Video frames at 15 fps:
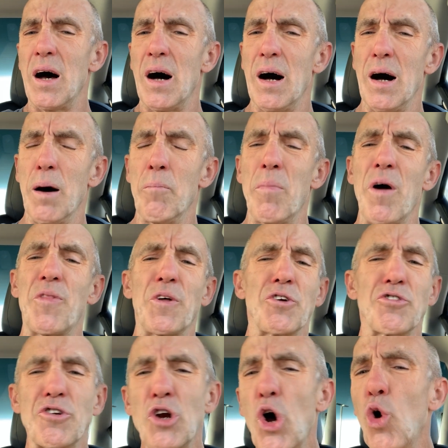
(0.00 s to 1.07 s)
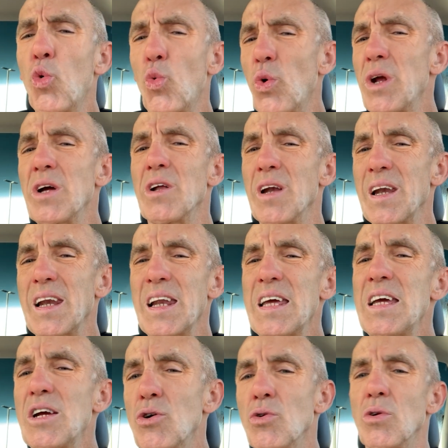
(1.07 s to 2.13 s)
But there's no real
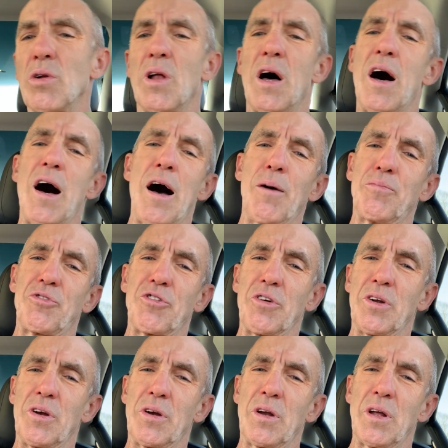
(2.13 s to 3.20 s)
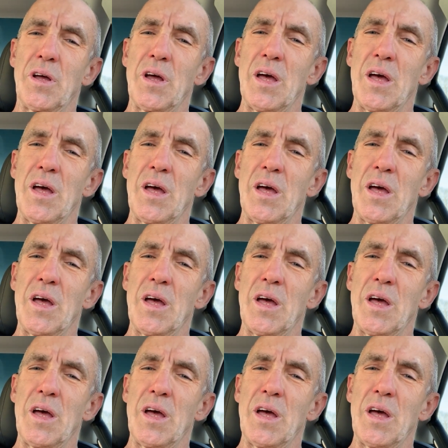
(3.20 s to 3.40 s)
legal option